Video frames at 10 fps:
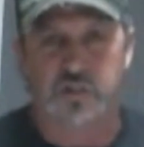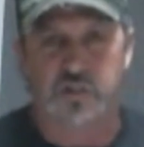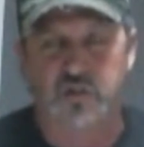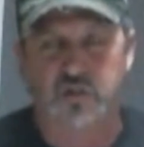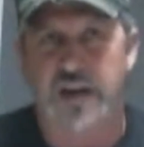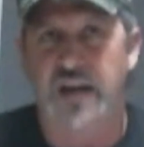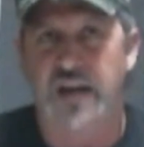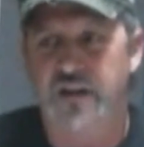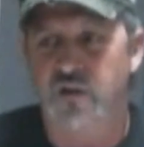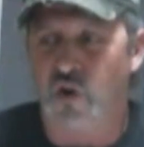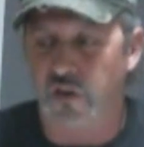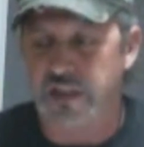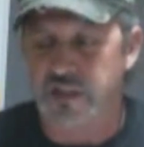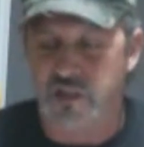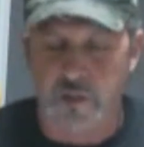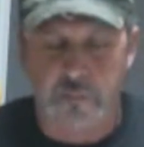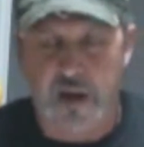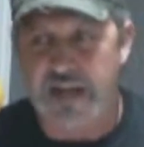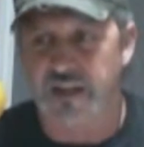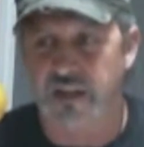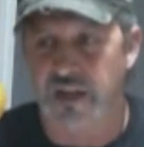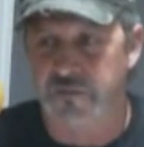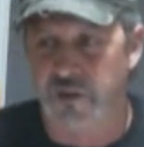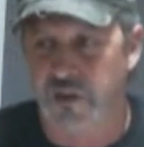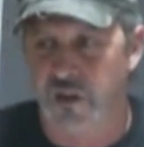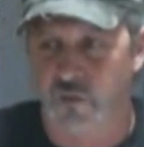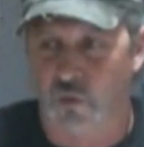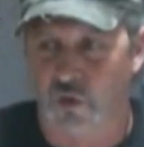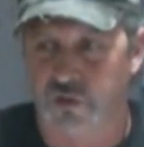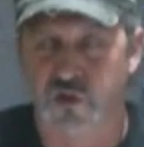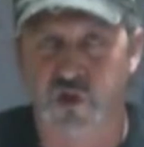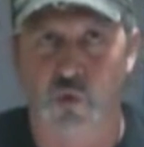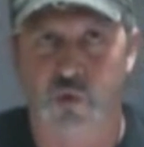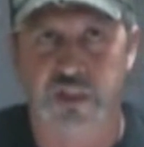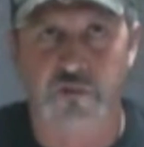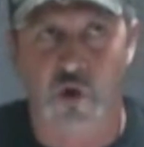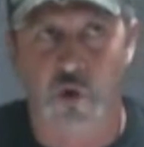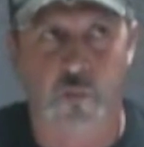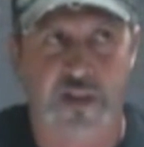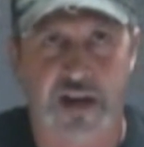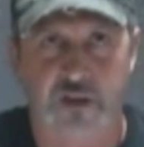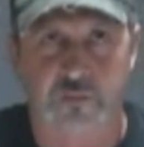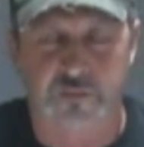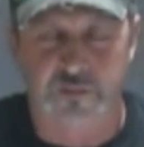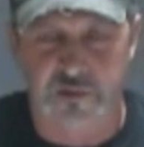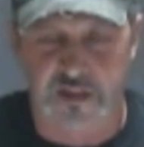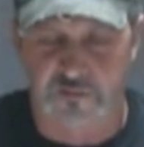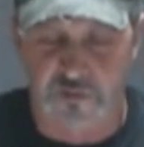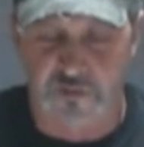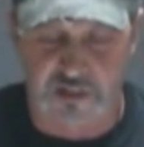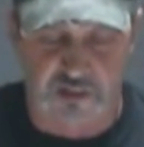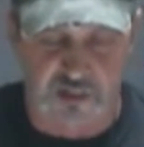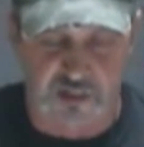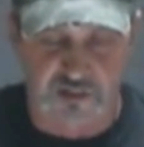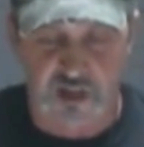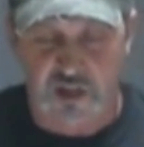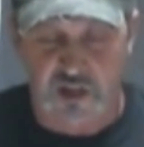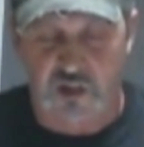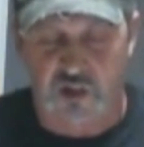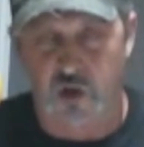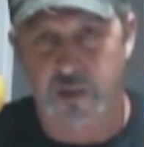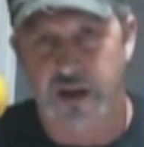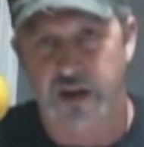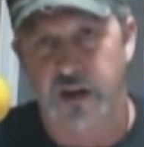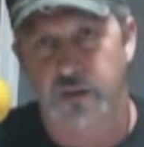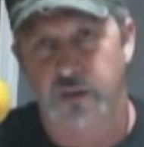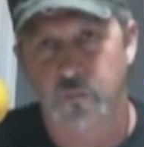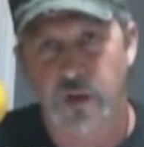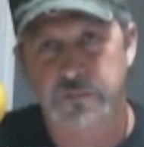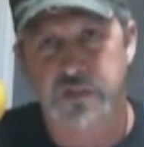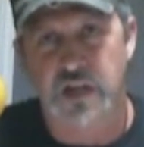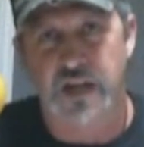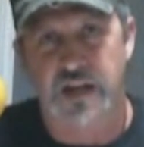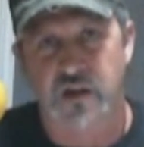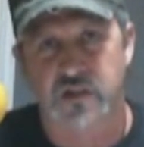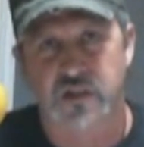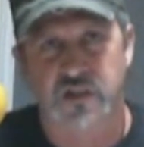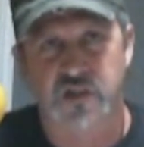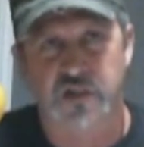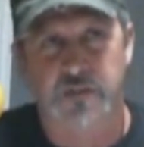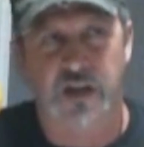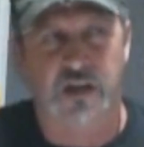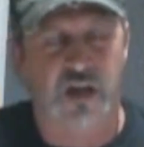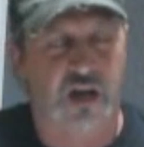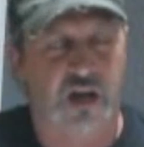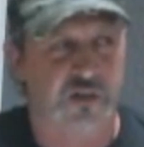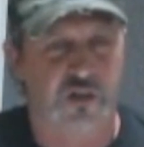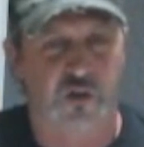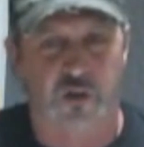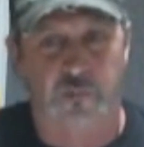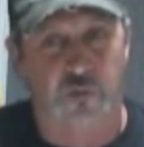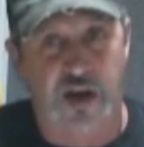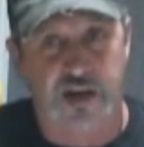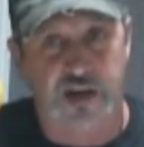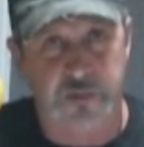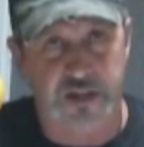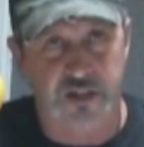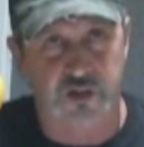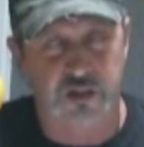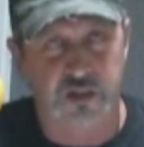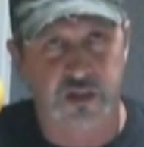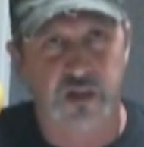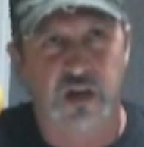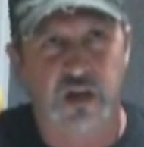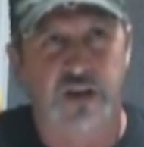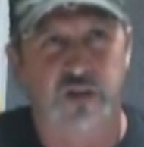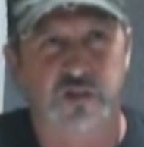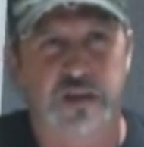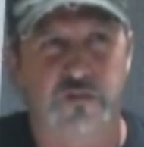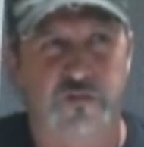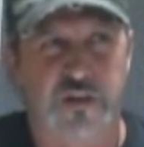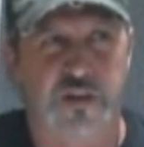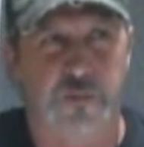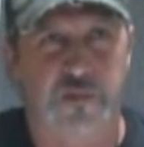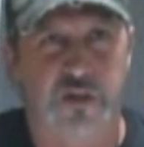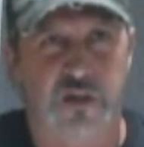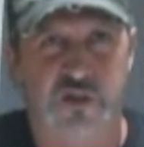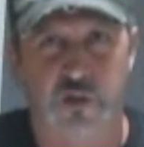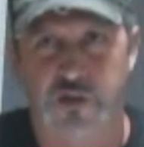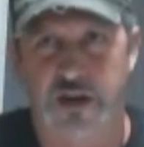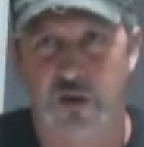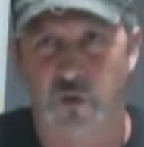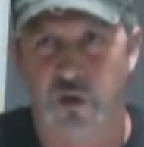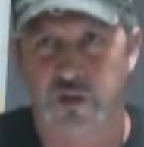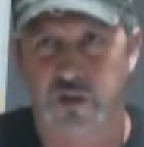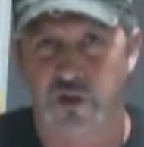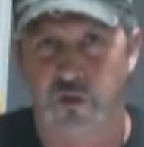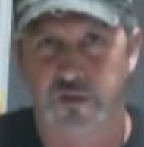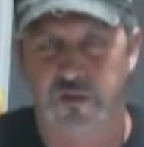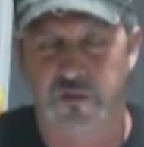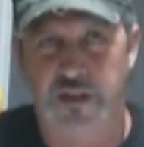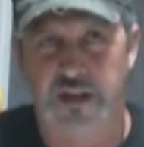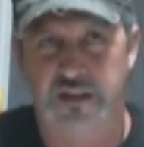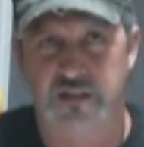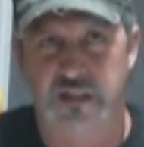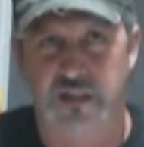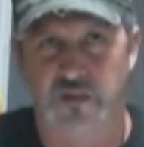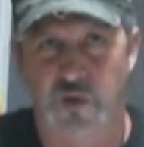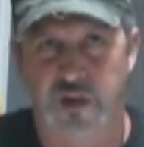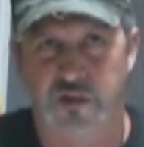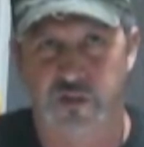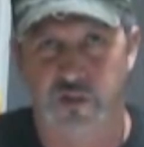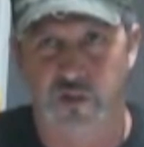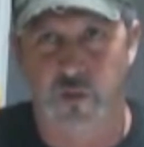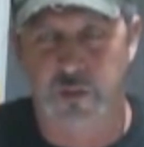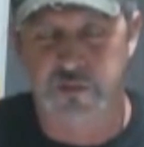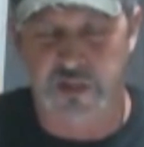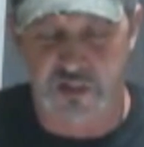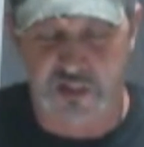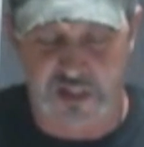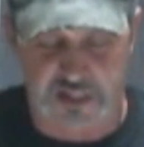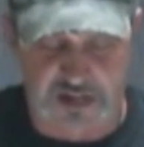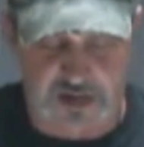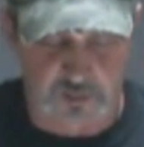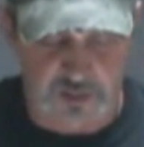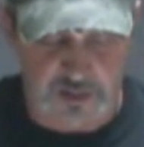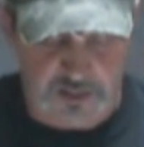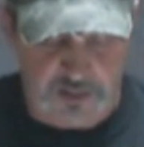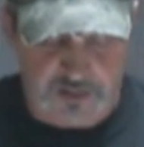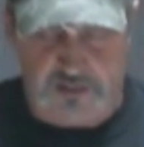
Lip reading: Works great. I call these the pocket knife of the gun world. Don't leave home without them. Okay, they're very good guns. Go to my website, aaronsgunshop.com, and you can go to the products page. I also have a video up there showing you how it works, so even if you can't see it on the radio, you can go to my website and check it out.